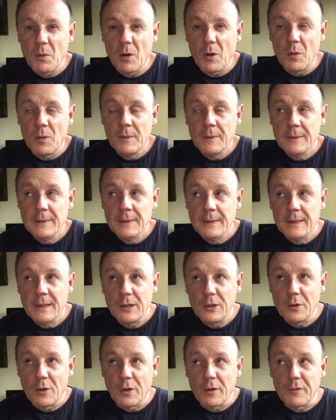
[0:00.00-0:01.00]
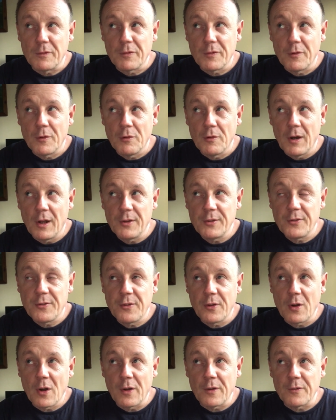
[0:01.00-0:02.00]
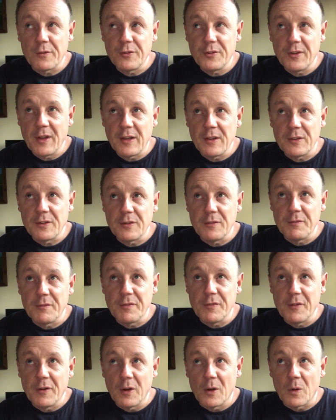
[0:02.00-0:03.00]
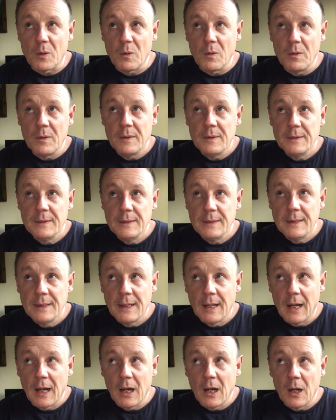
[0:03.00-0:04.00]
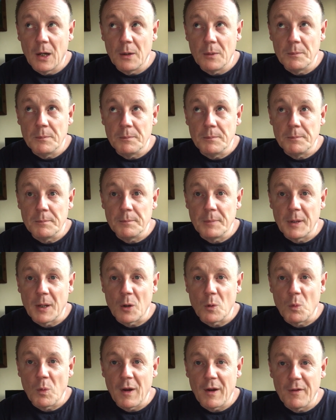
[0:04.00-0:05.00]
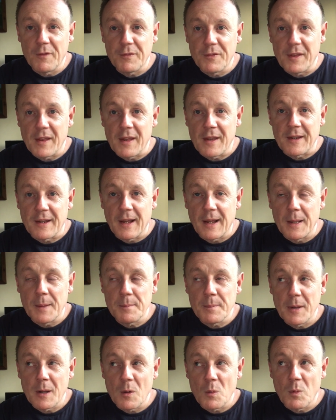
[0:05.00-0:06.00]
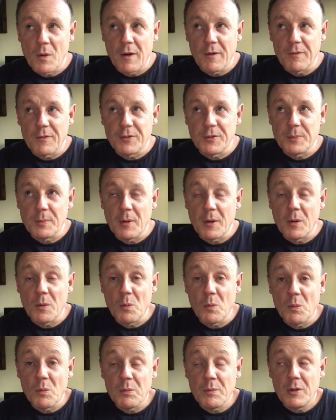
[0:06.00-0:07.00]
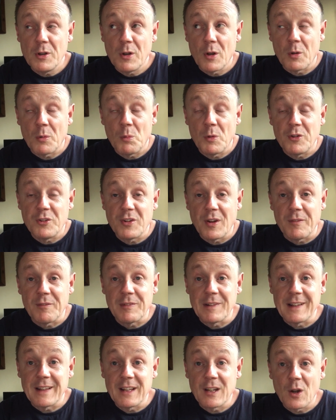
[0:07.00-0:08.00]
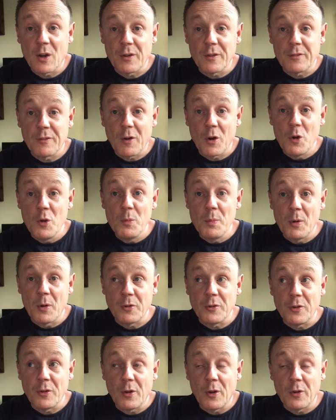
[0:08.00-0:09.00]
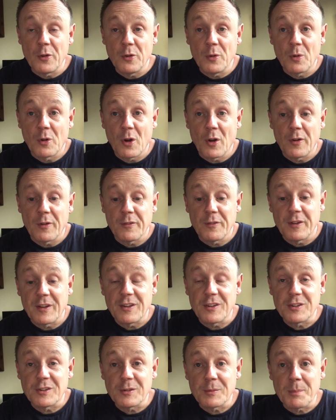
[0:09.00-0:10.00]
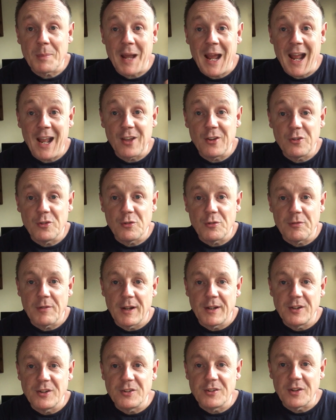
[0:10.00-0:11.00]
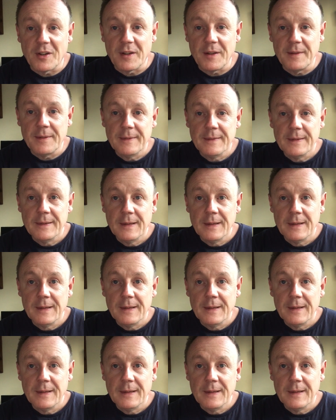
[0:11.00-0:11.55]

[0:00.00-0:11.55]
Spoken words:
Well, you know, for us to kind of sense and feel, be aware of the innate, be aware of spirit, you know, we generally kind of open, you know, you kind of expand your energy.